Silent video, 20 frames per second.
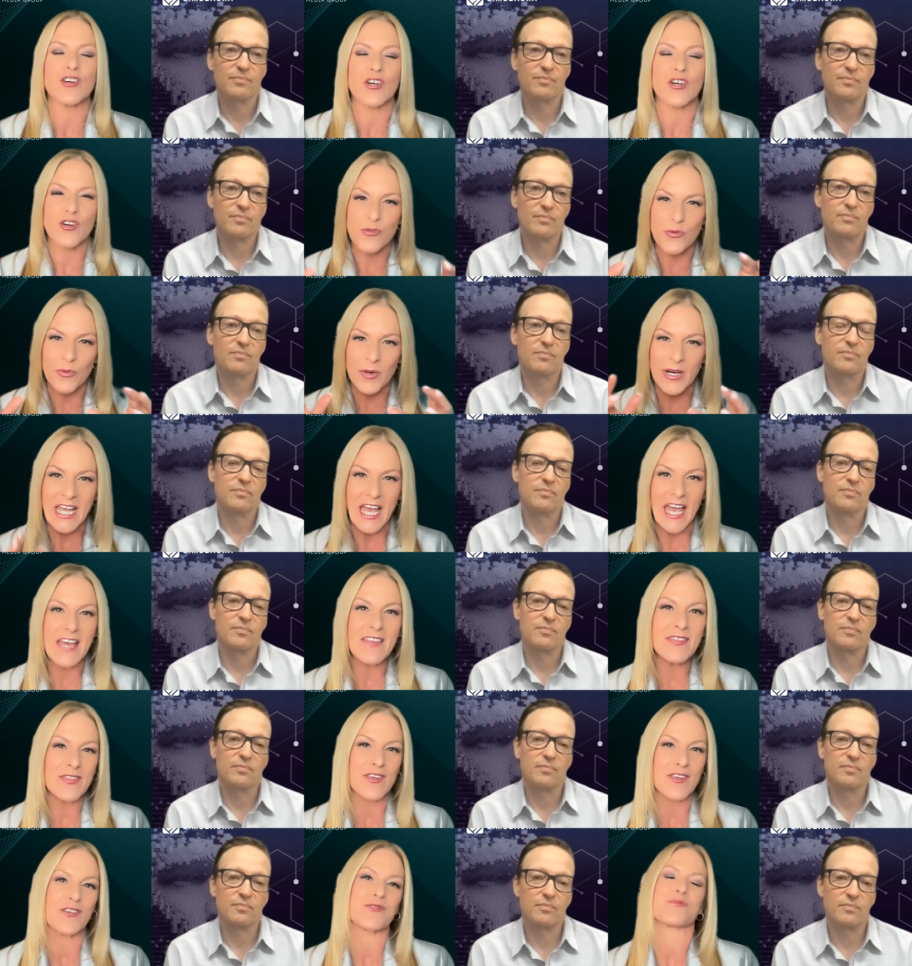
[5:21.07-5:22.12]
Speaker 1: to create
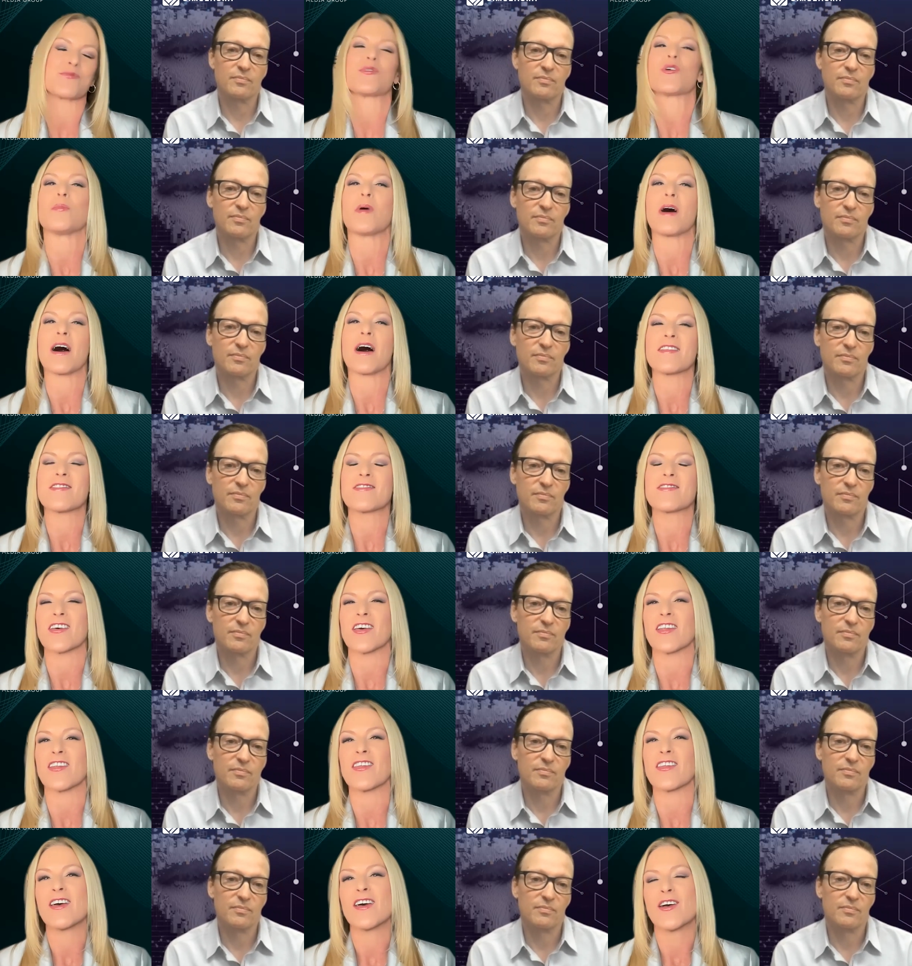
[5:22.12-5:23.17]
these robots
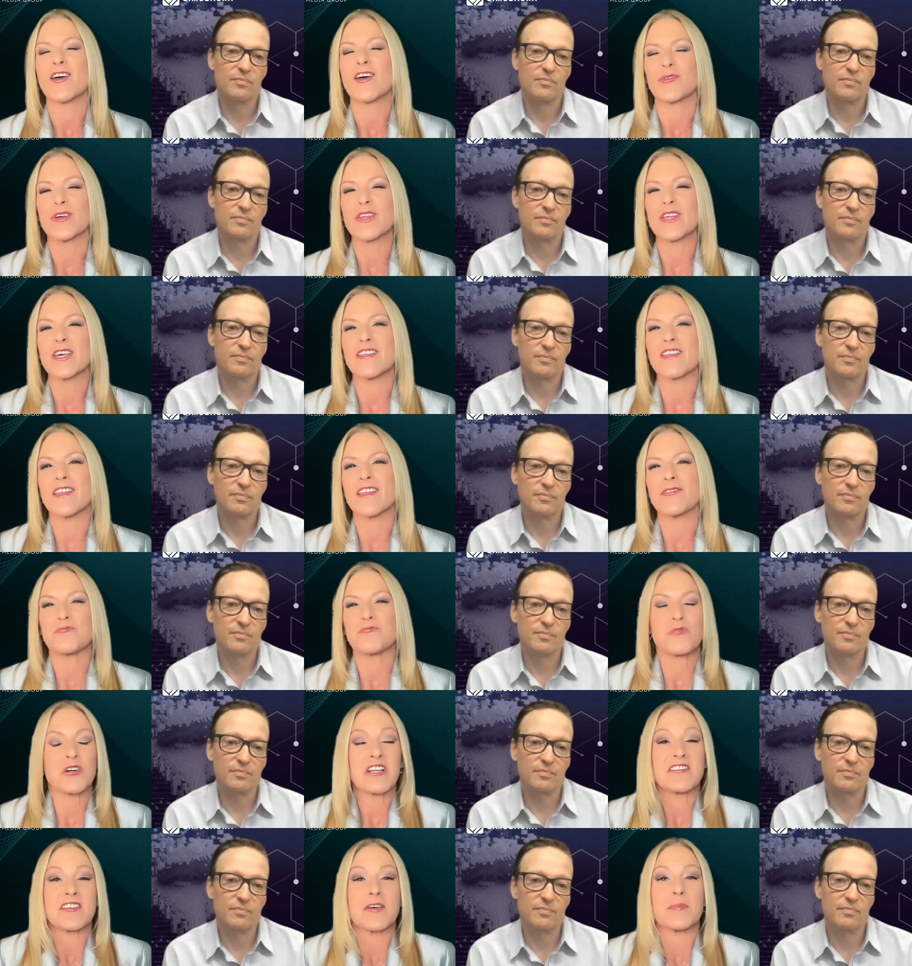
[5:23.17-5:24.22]
and really what
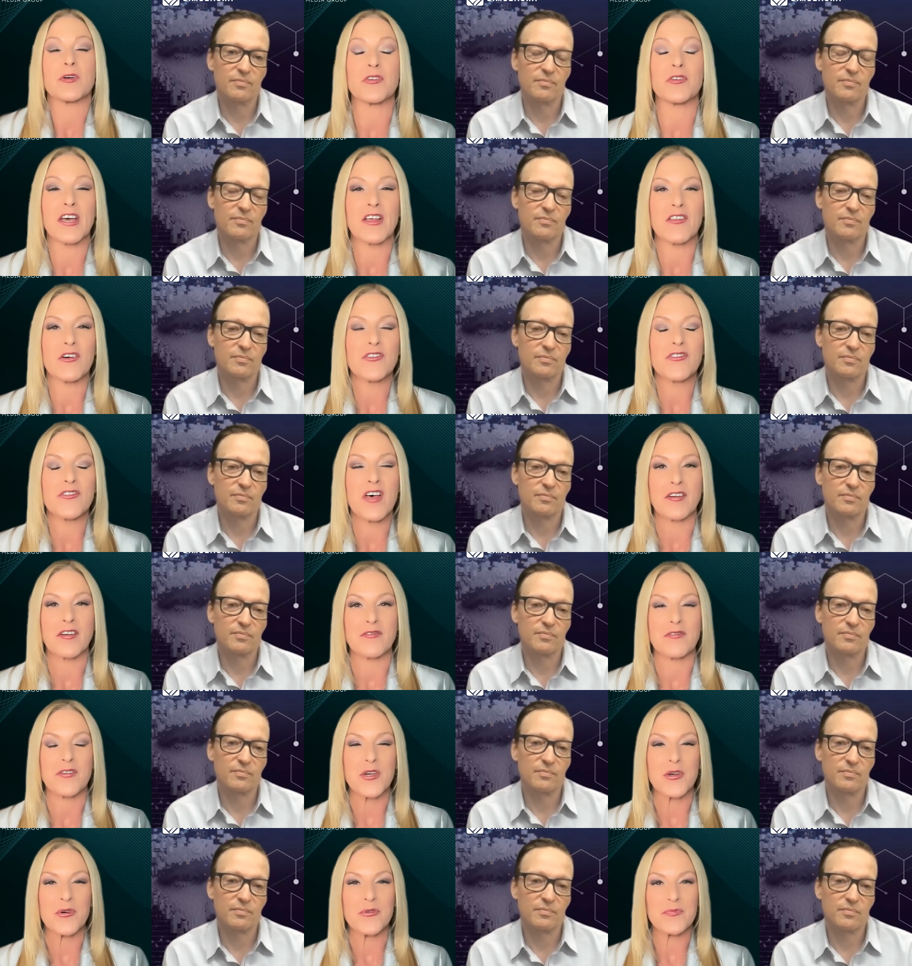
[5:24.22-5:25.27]
a typical day looks like for
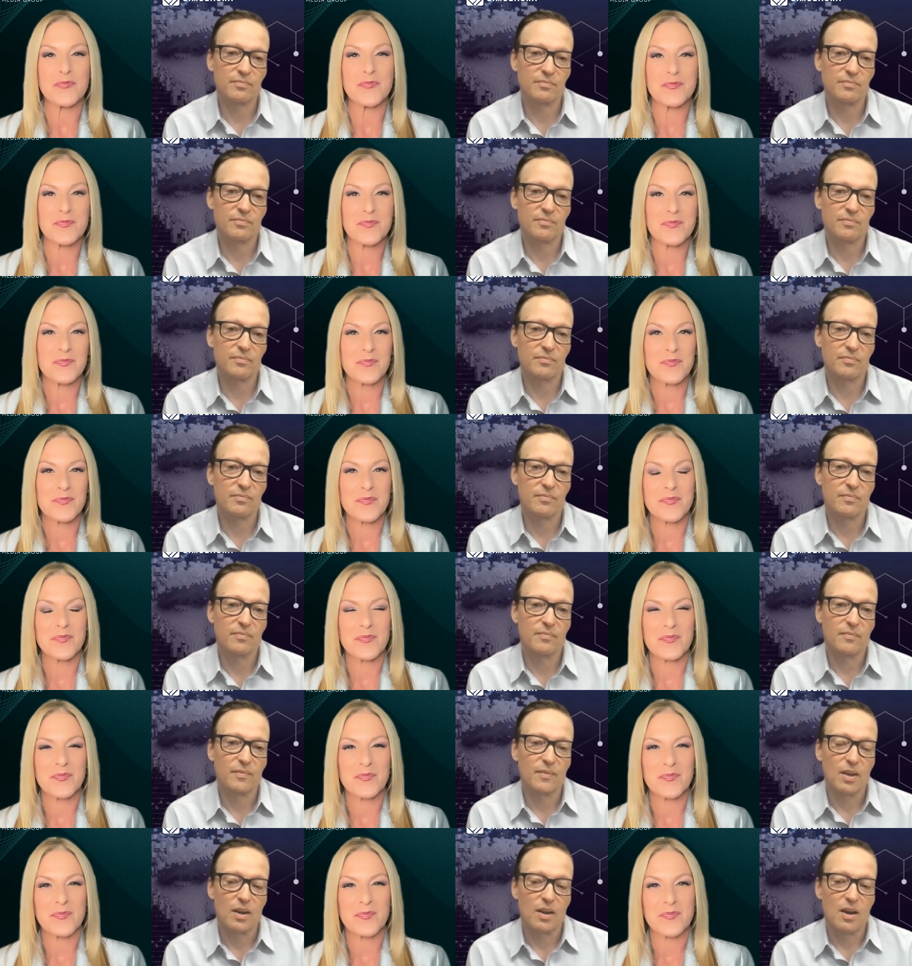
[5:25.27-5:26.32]
you.
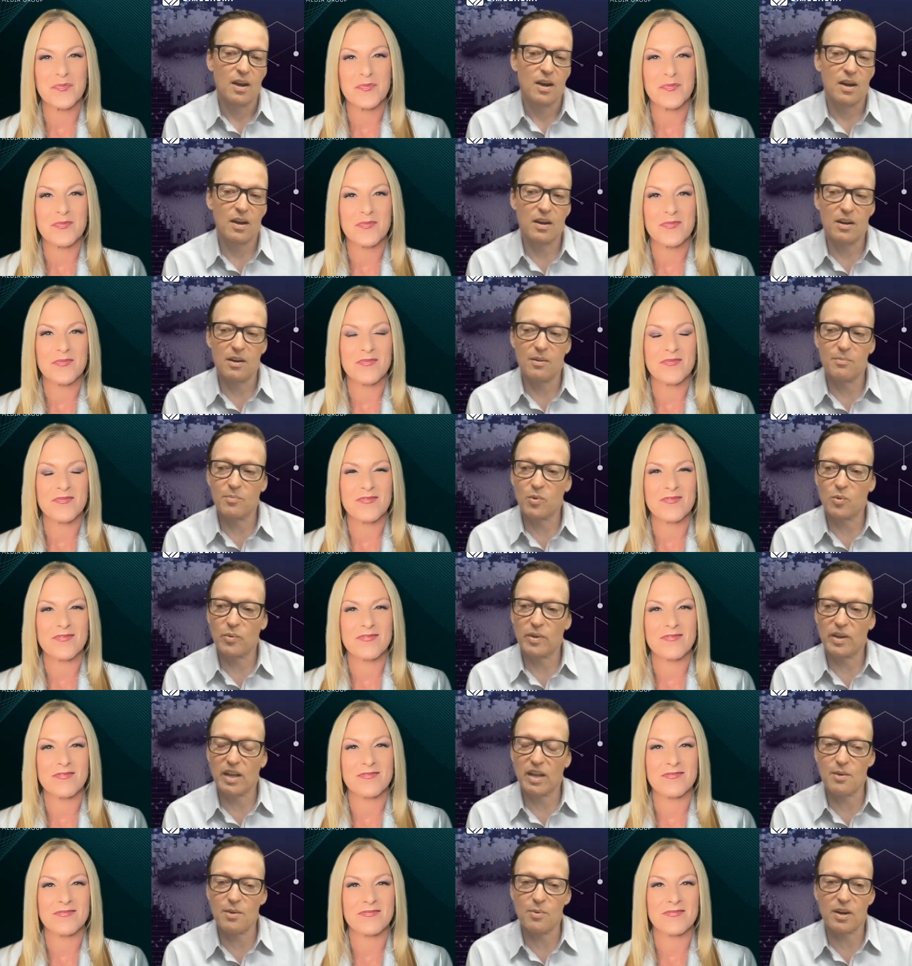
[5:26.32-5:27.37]
Speaker 2: Um, well,
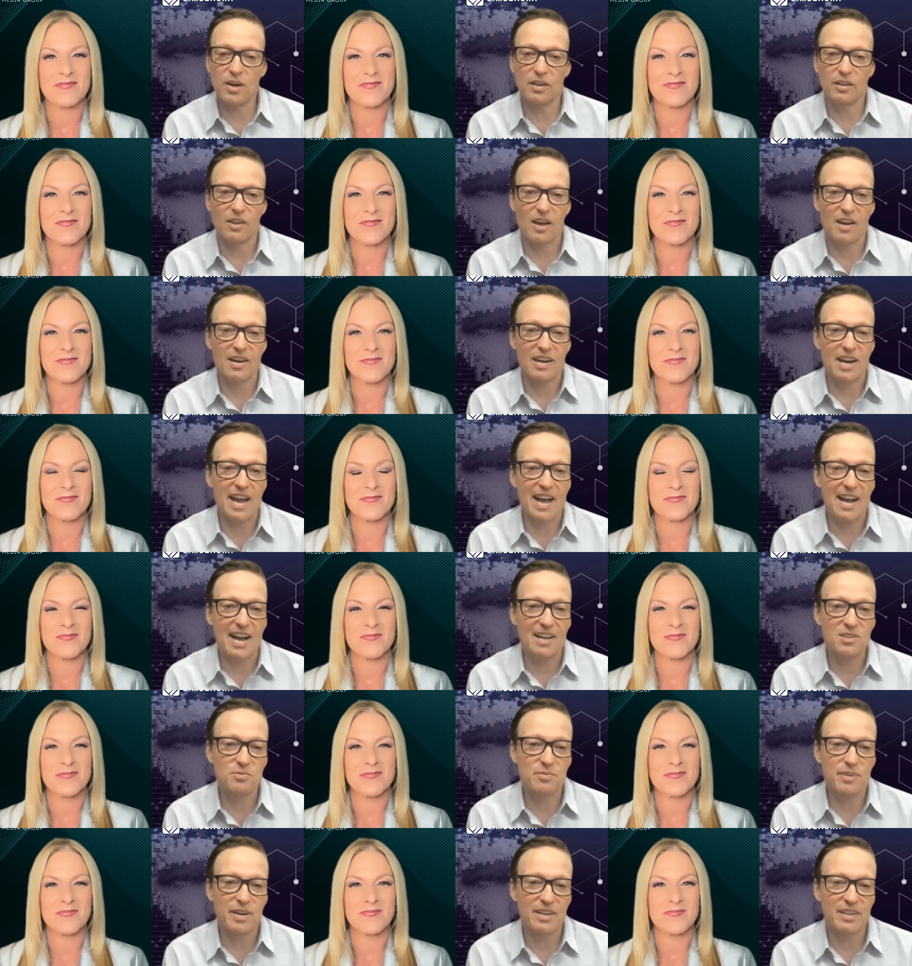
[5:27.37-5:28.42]
I wear a lot of hats
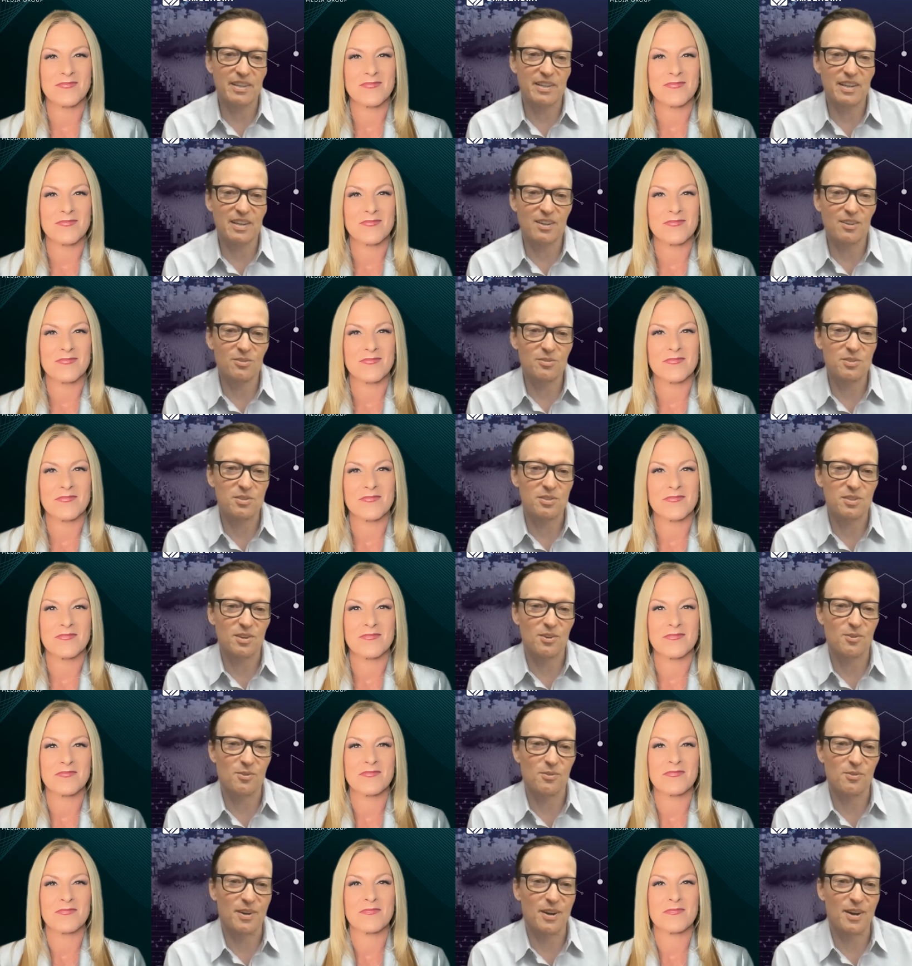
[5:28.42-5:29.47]
right now.
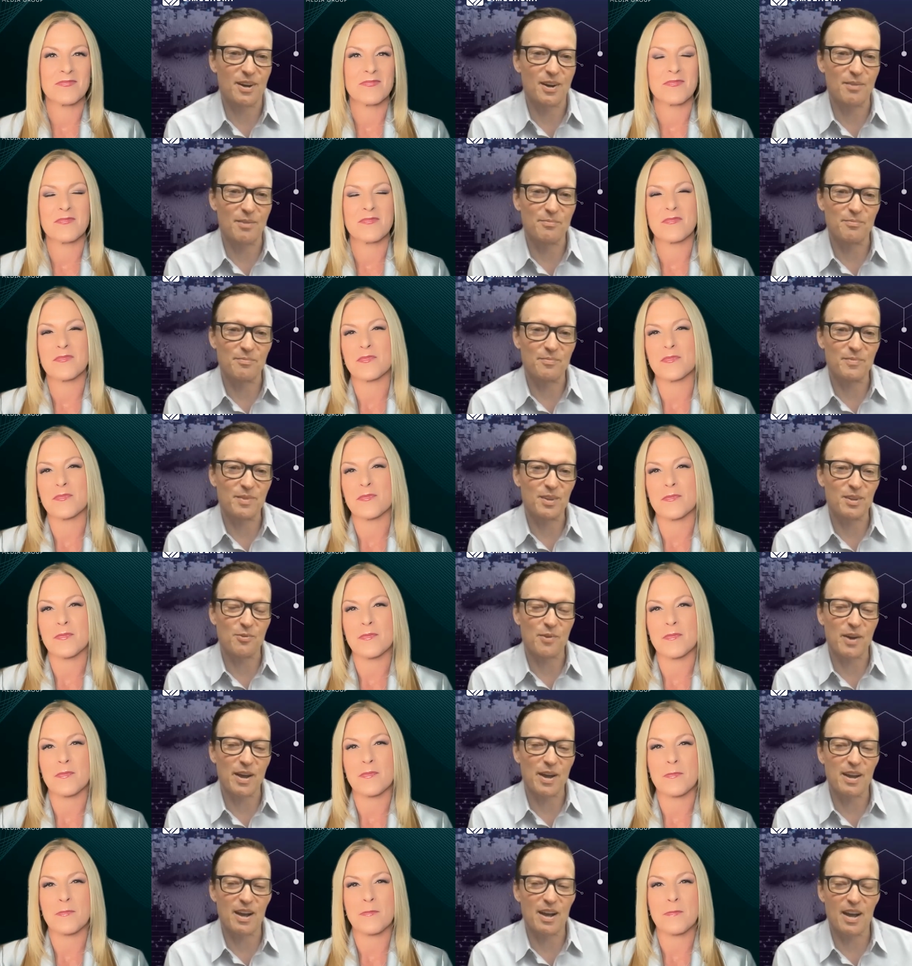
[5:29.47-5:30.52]
So, um, you know,
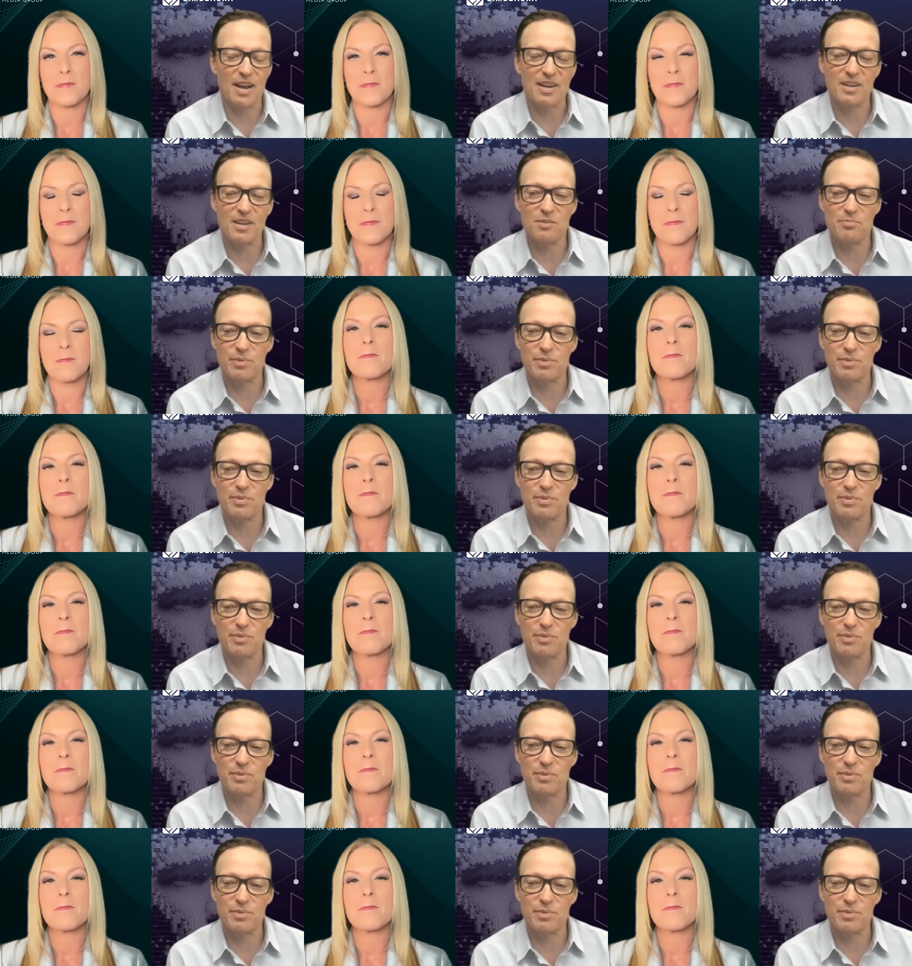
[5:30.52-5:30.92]
I, I could